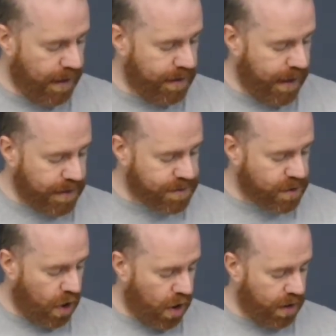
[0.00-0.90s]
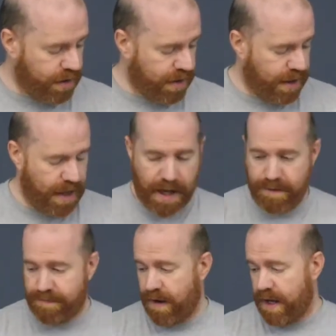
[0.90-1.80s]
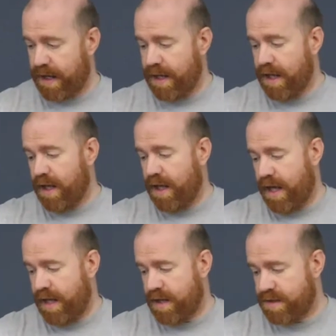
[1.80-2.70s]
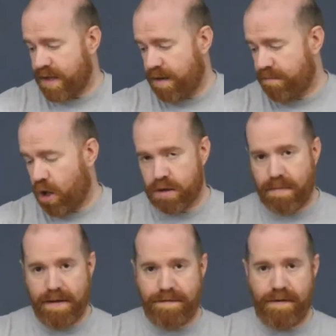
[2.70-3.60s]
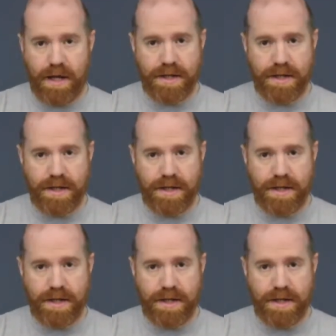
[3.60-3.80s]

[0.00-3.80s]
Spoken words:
Next on the Friday is modeled by Fred